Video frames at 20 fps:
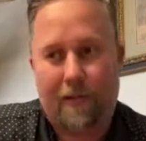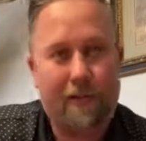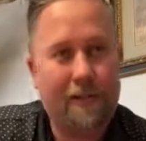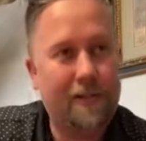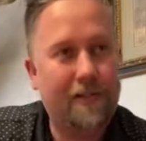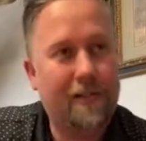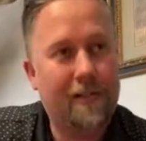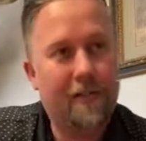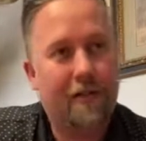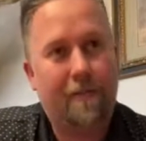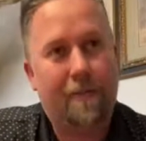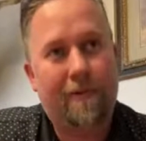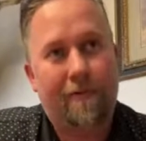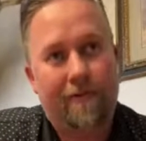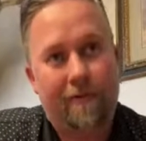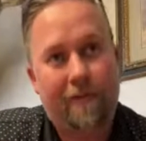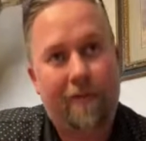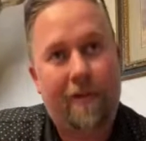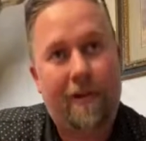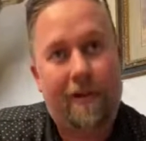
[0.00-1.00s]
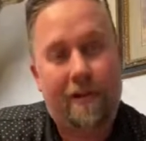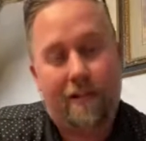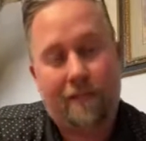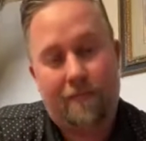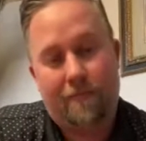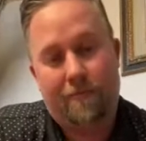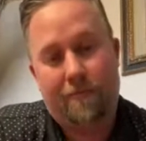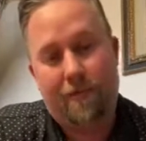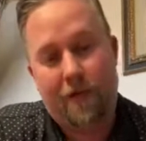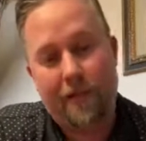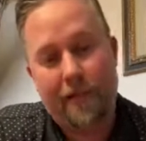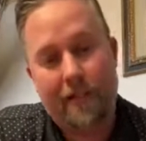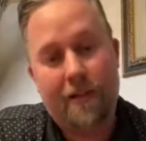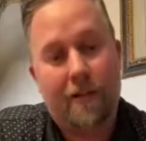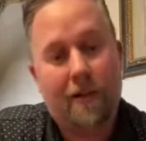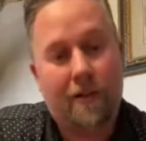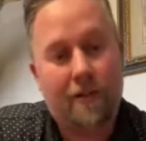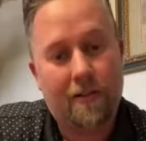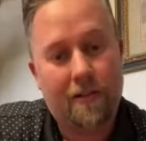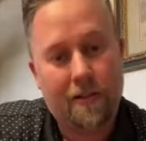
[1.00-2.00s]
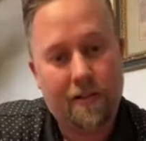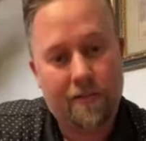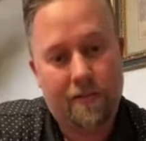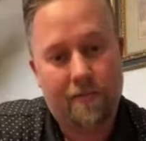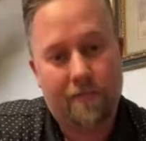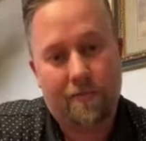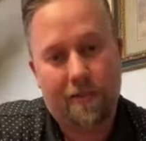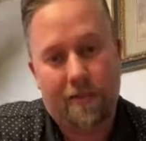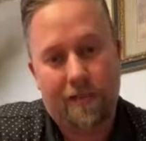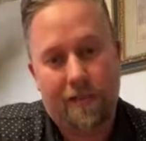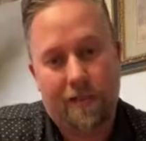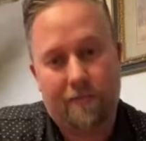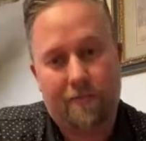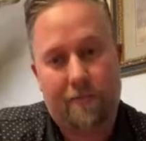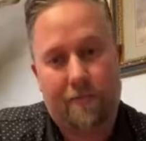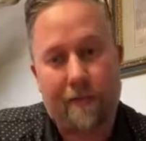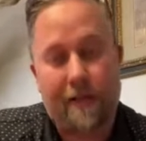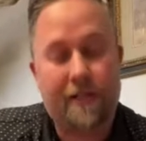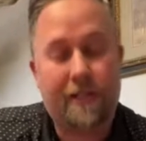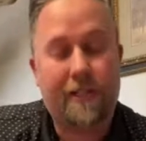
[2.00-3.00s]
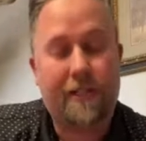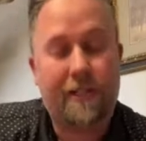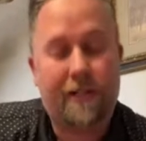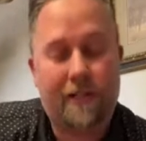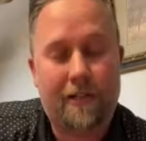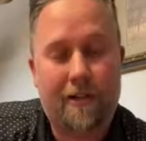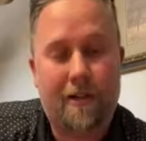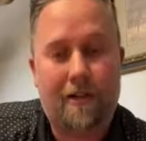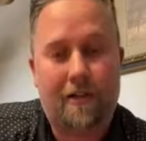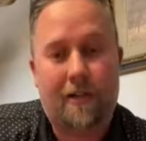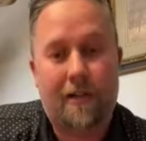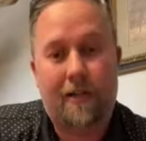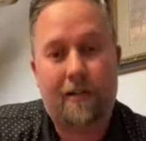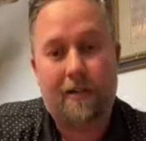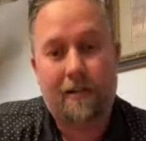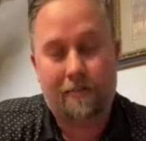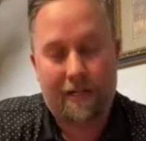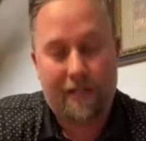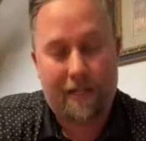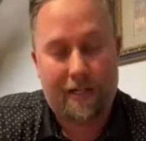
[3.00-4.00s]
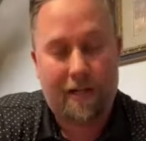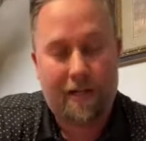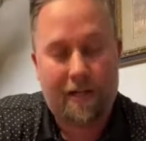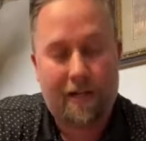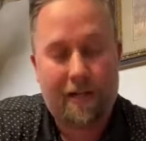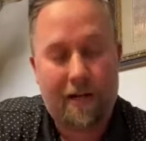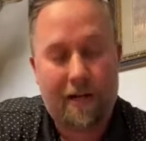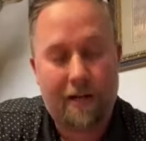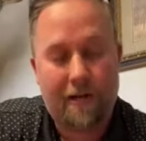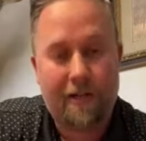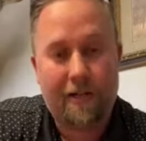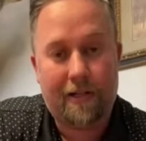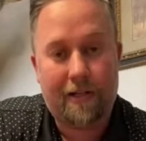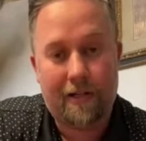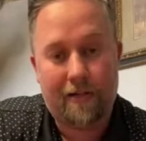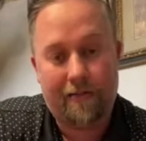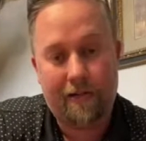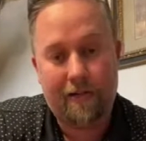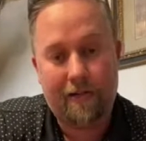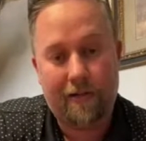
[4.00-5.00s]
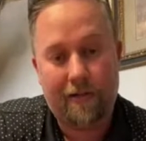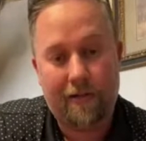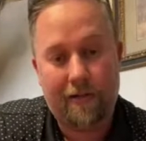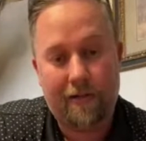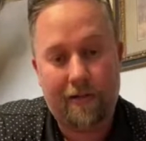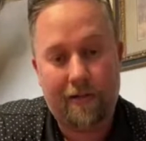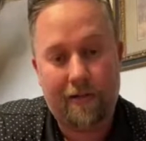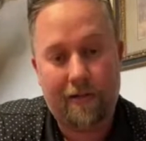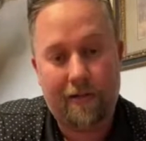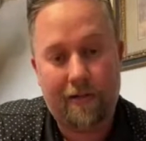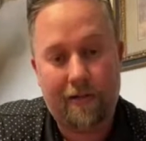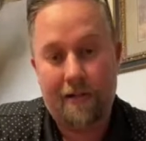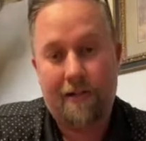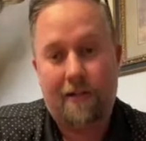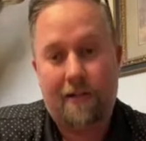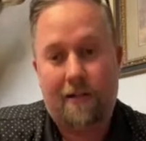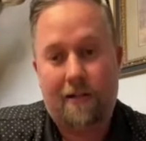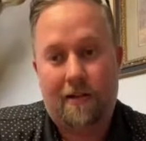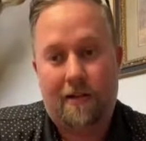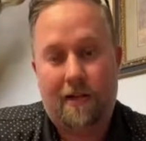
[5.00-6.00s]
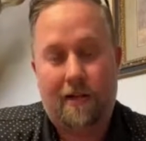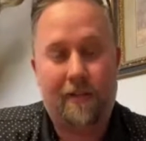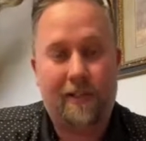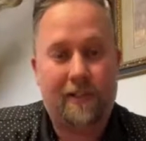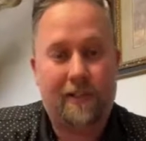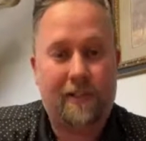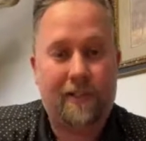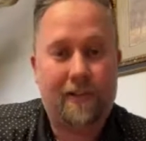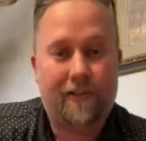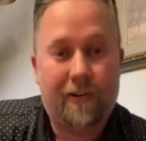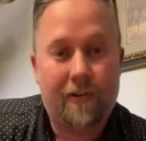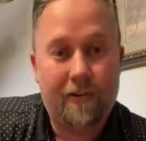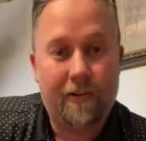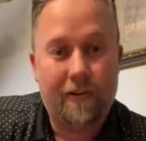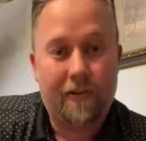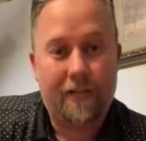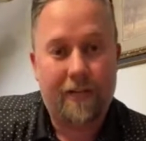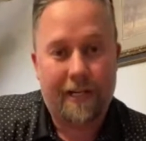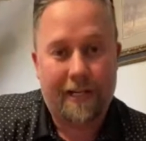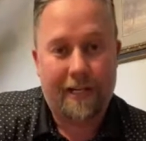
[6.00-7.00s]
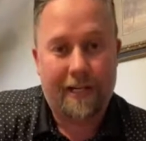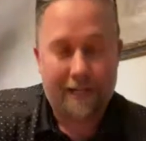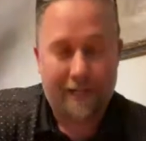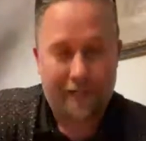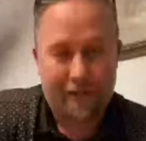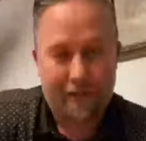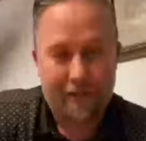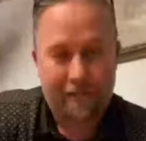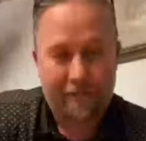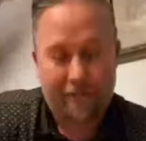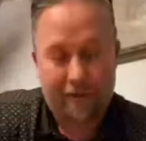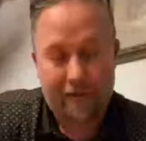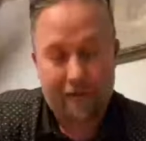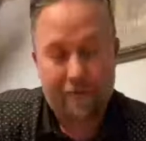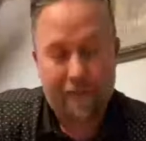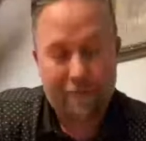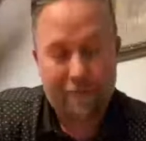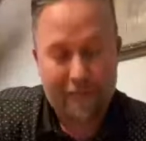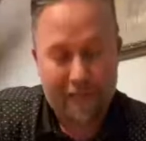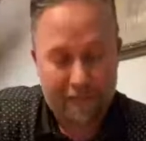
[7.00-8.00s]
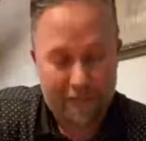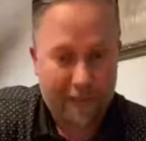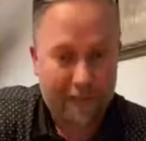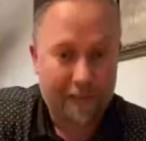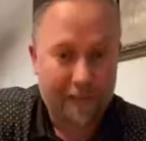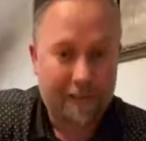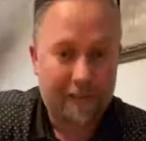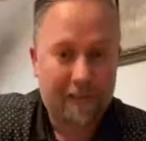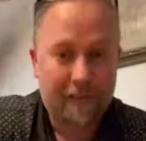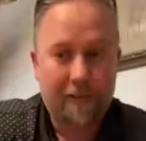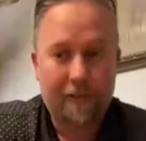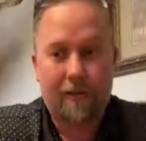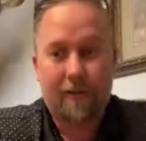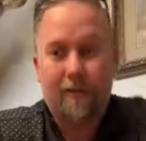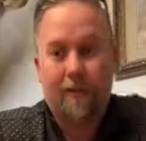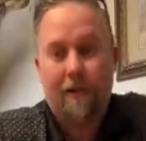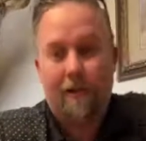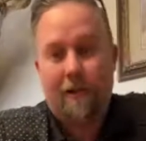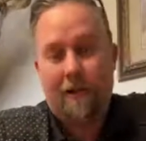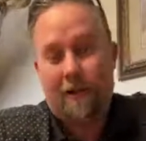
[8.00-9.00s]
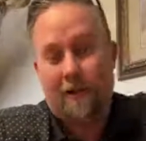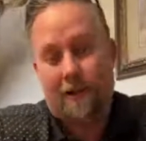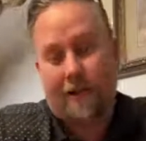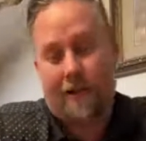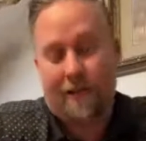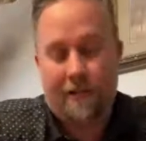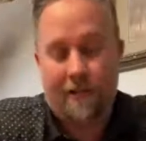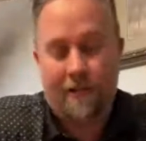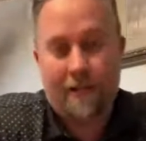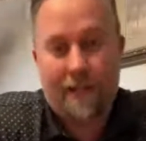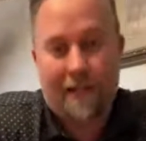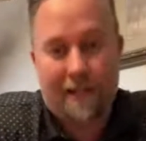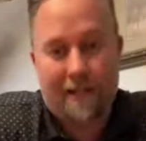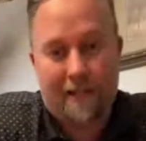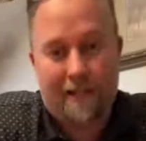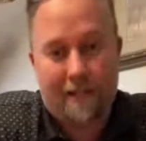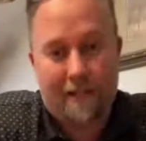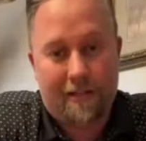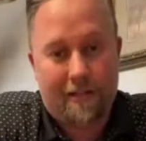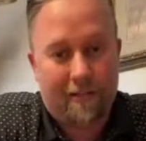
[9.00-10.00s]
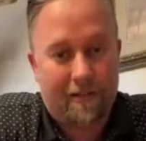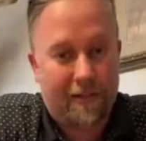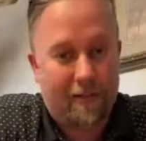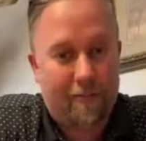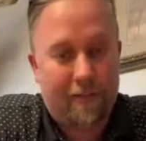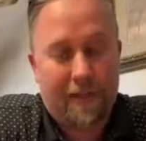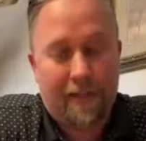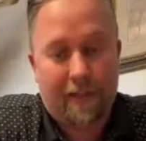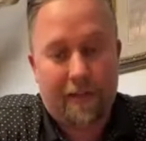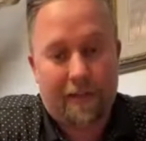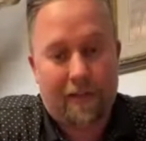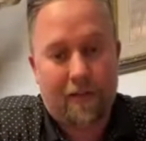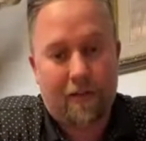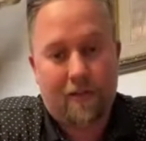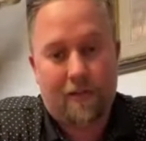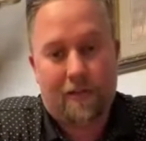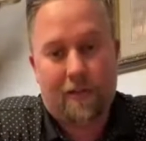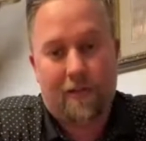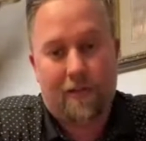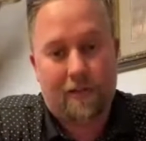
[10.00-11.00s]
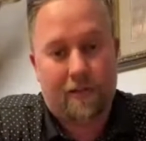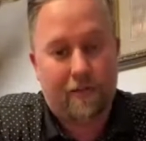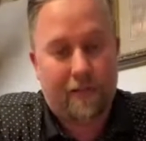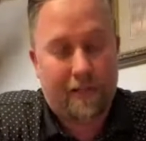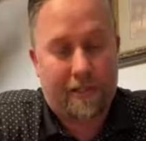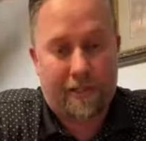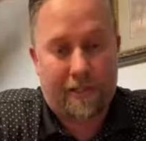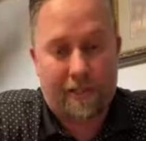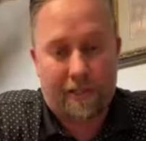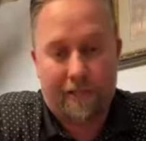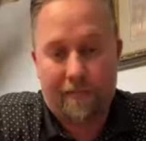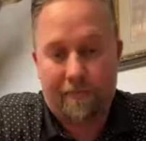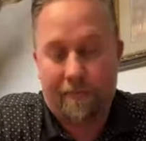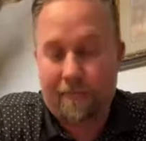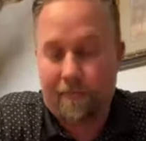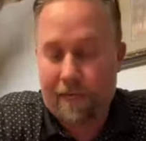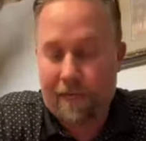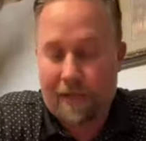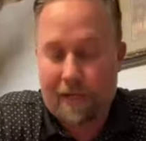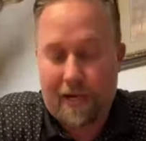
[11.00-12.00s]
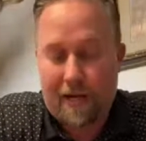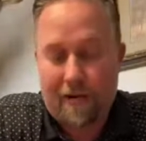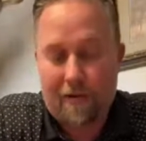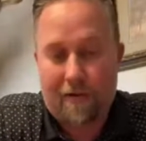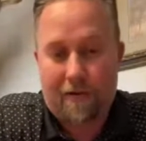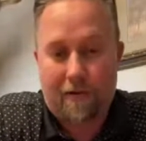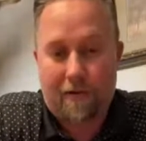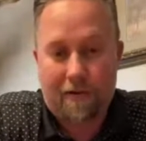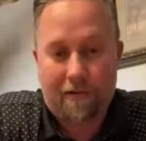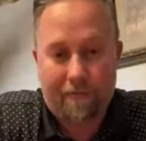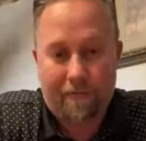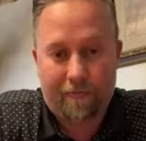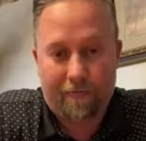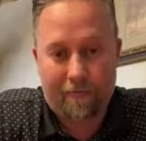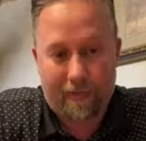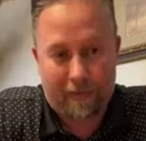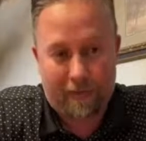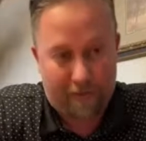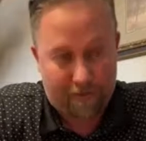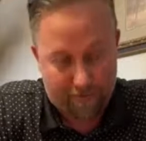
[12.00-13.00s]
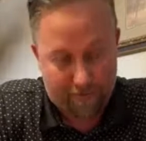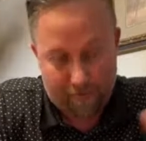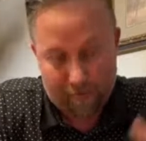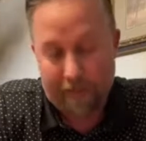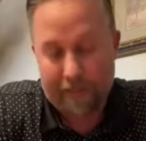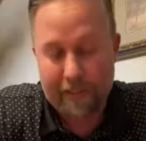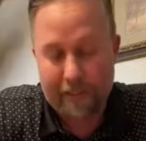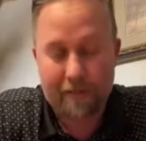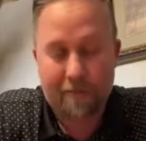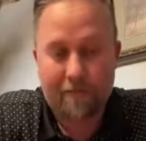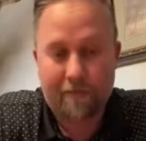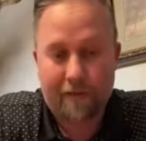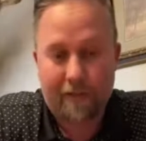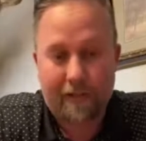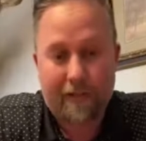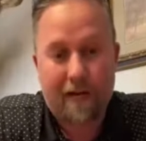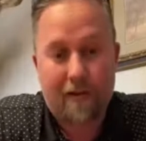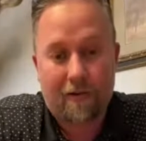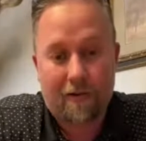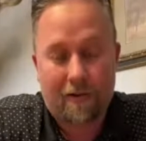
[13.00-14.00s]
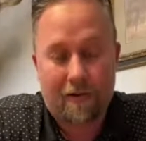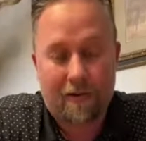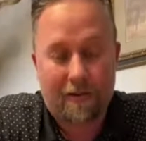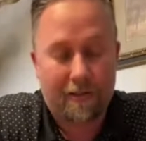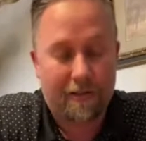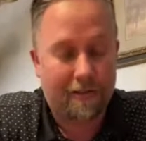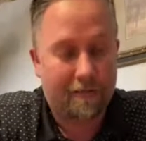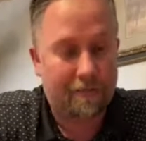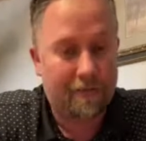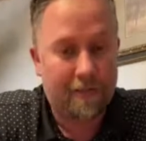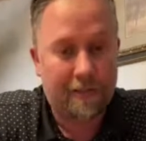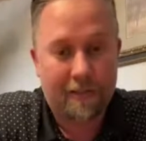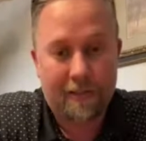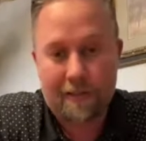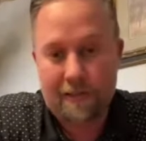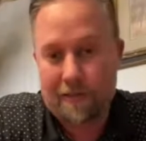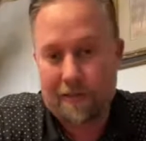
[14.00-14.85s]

I'll use the open reed calls, especially here in Colorado, because we got a lot of ground to cover, and obviously the further they can hear you from, the better it is. So I do that, and then when they get closer, I'll switch to the cow call, or the reed for the cow calling, and